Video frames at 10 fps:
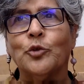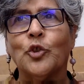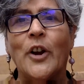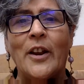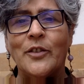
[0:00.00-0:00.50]

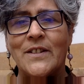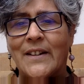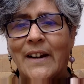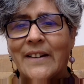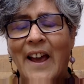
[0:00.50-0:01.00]
Uttarayan is
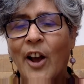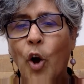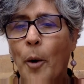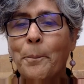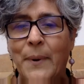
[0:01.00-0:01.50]
an entire
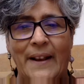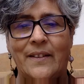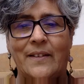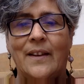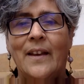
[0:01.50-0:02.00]

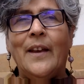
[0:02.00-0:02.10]
complex